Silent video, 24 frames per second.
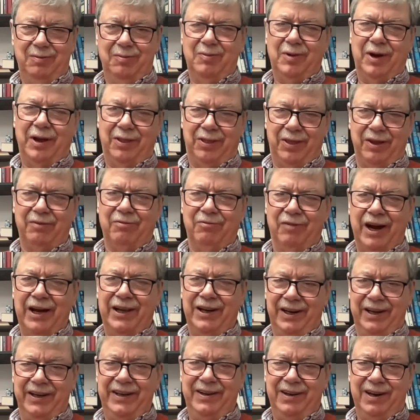I think
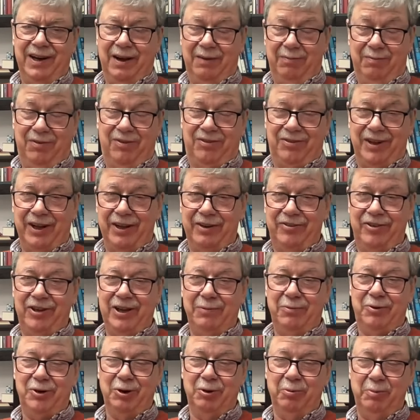rightly, you know, Stacy, I'm
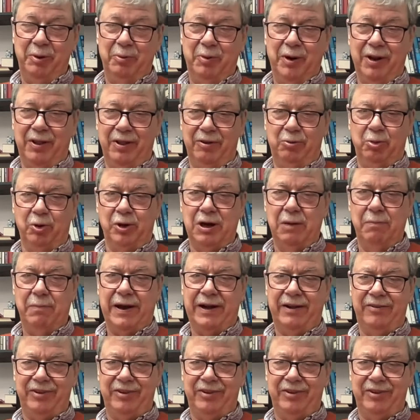sure will be one of these will come back.